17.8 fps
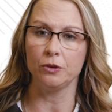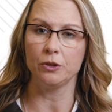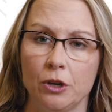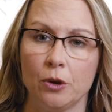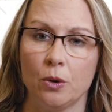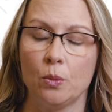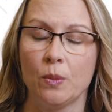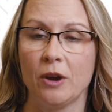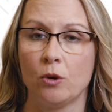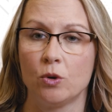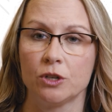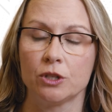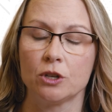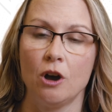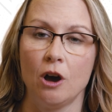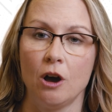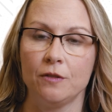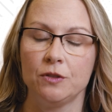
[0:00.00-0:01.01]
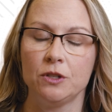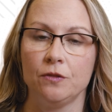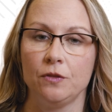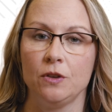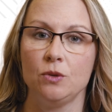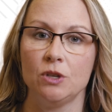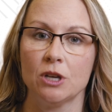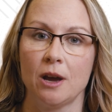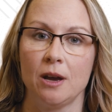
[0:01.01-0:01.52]
You know, my horse coughs a
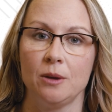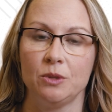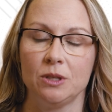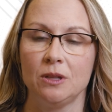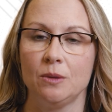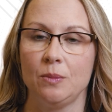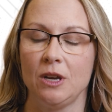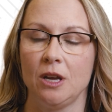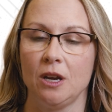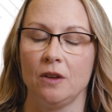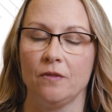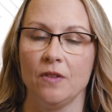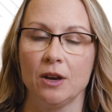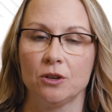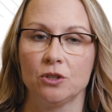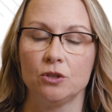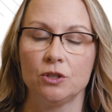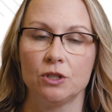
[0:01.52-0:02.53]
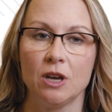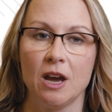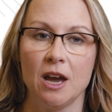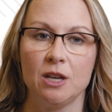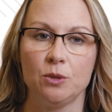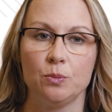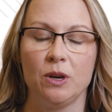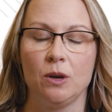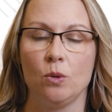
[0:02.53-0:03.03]
few times at the beginning of
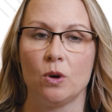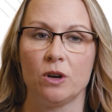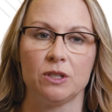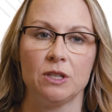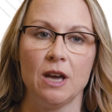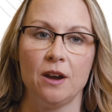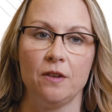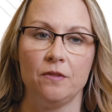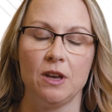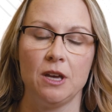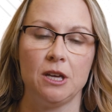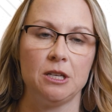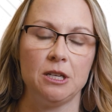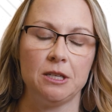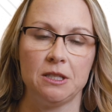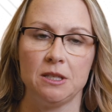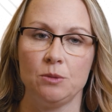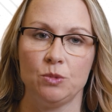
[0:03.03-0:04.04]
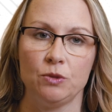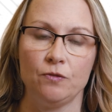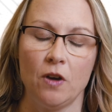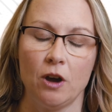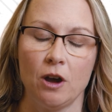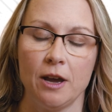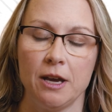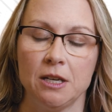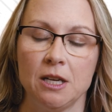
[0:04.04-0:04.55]
exercise, but he works out of it and he seems
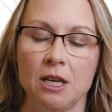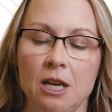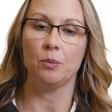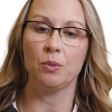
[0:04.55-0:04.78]
fine.